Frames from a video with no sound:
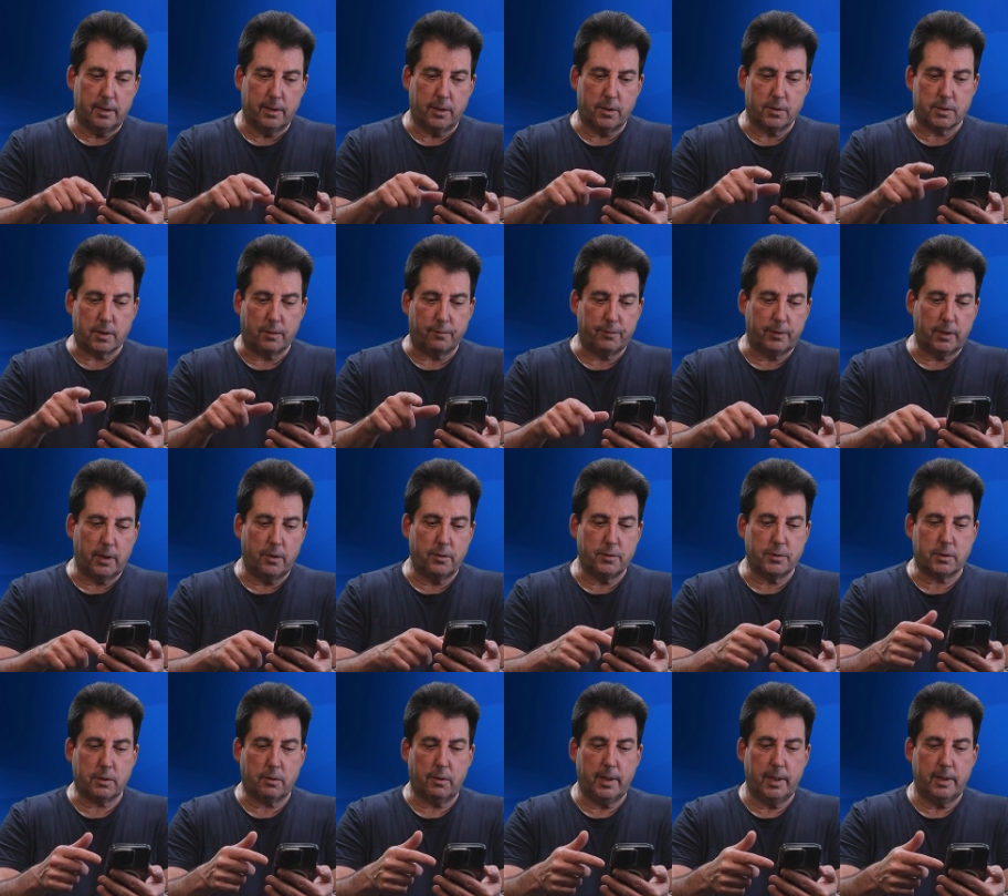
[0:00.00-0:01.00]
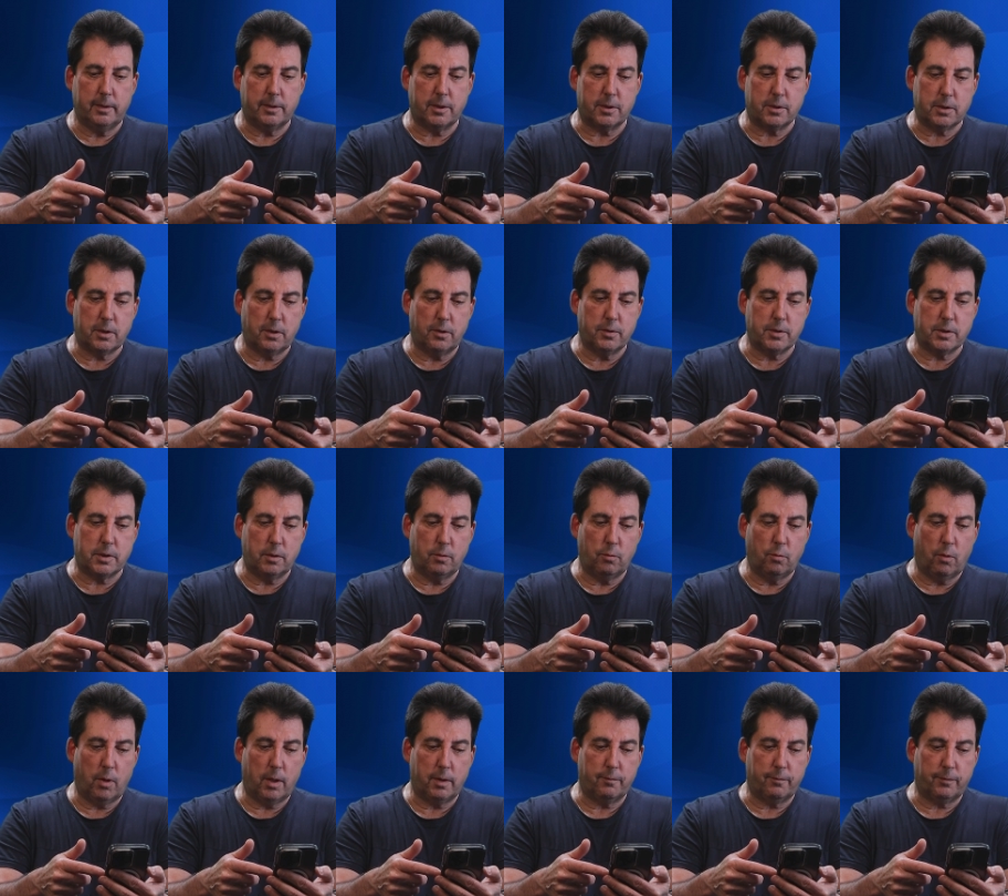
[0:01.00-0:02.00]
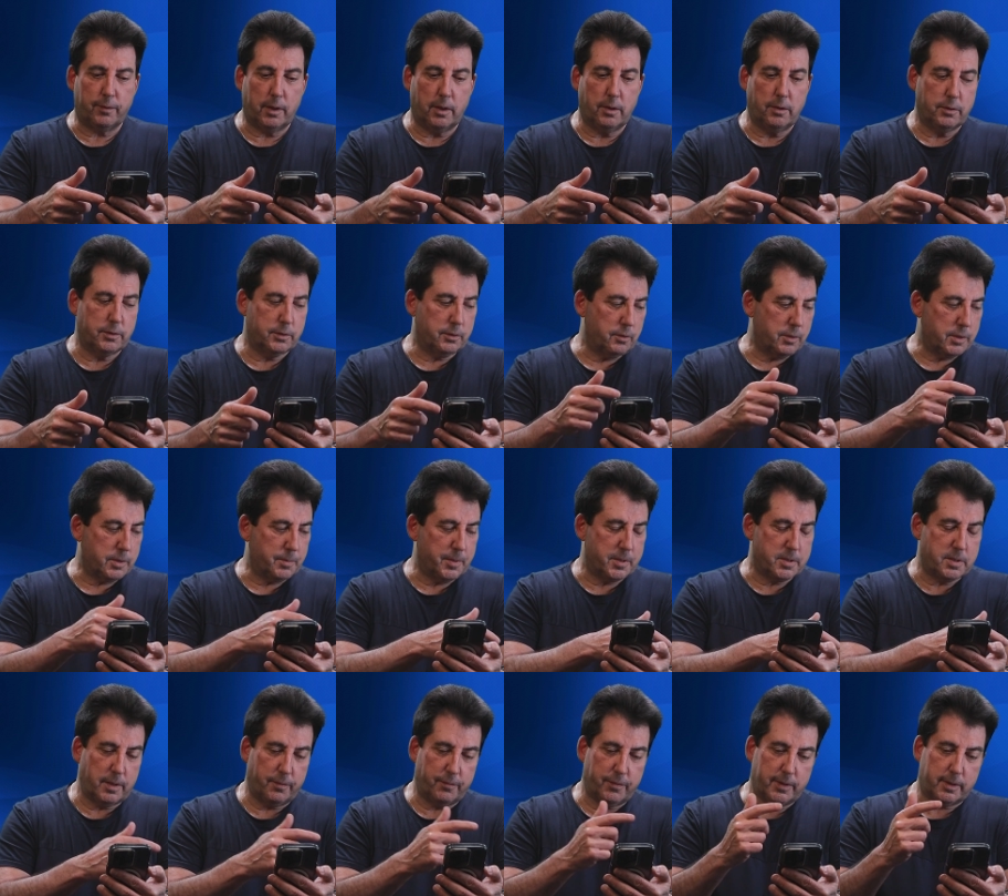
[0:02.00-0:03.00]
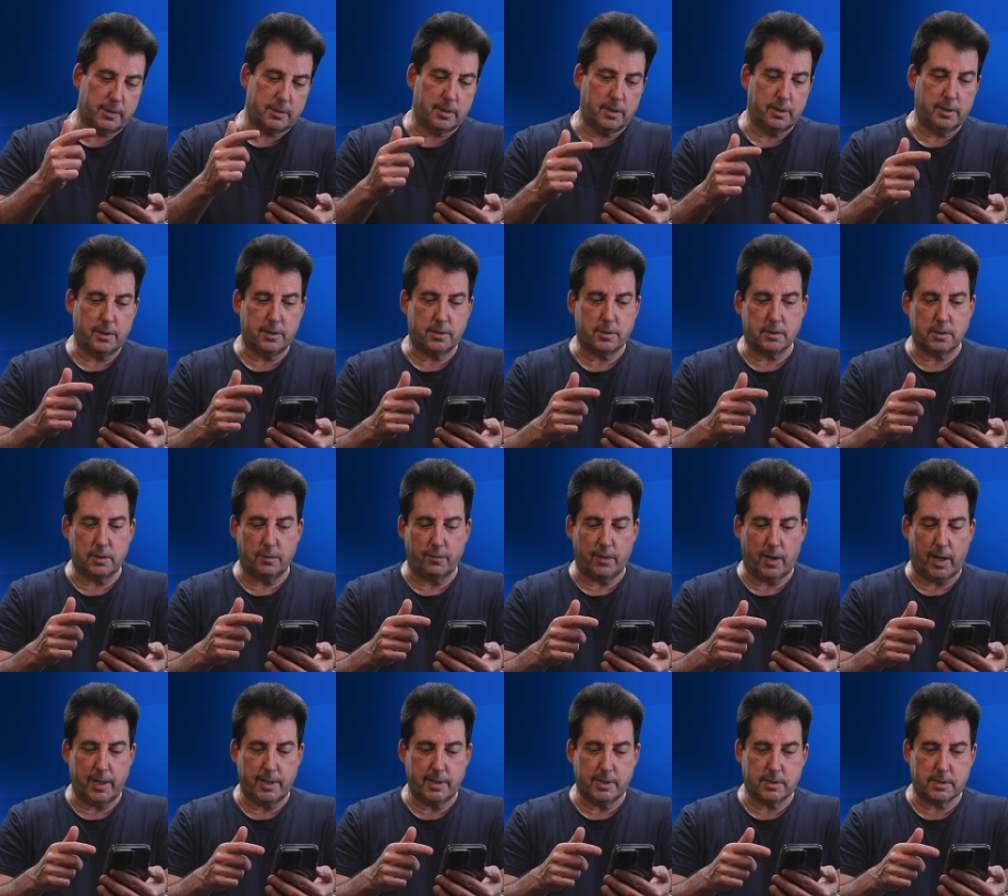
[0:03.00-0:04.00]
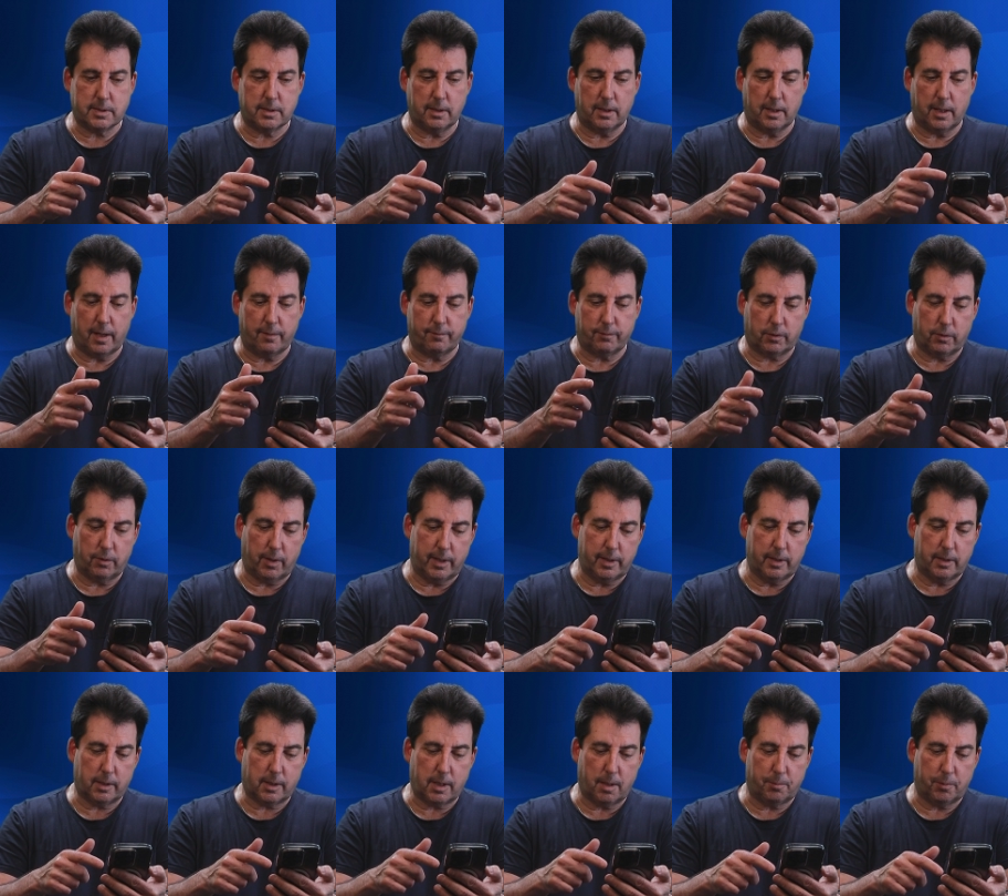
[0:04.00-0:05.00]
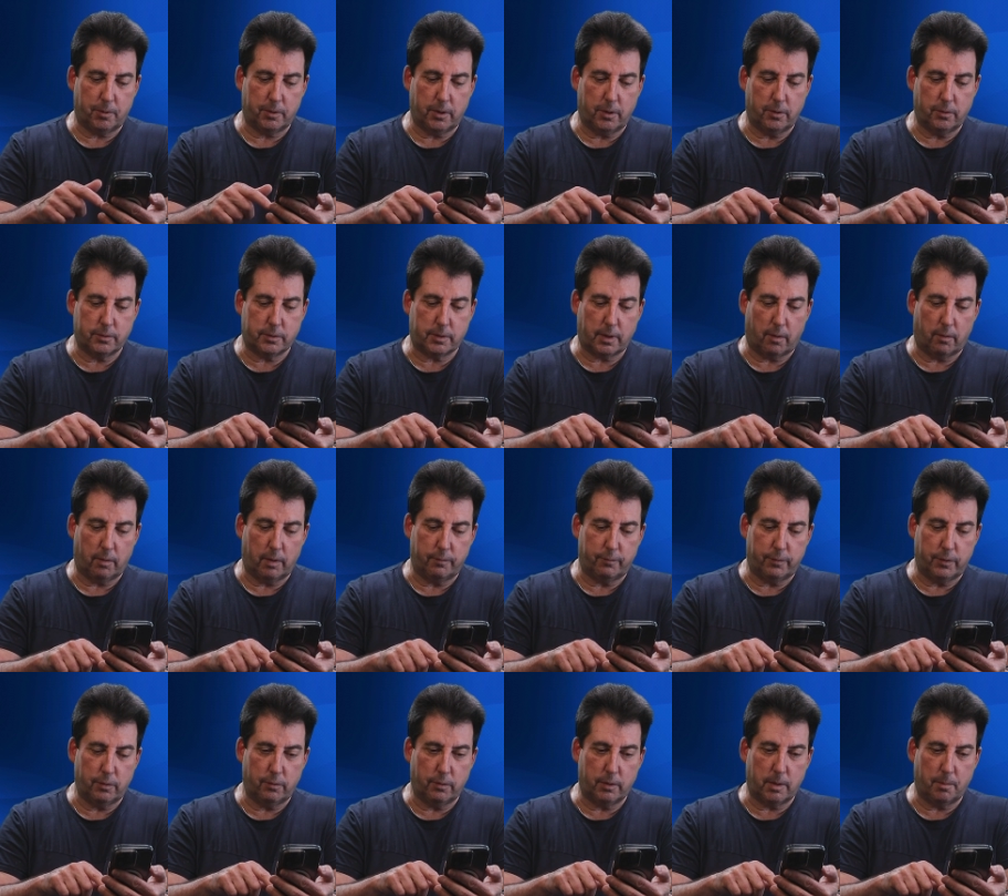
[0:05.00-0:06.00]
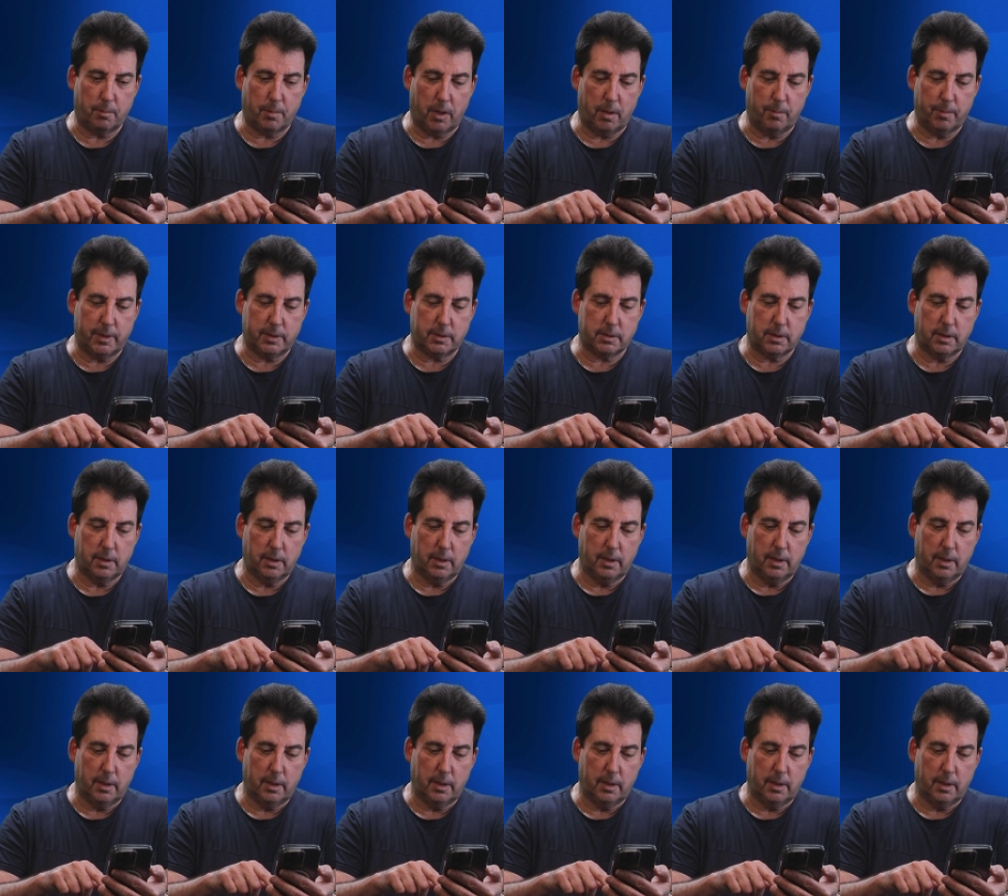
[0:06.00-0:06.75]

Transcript: there's a flow screen that shows you what flows are specific to this device, and I've created a couple of those I'll review in a moment.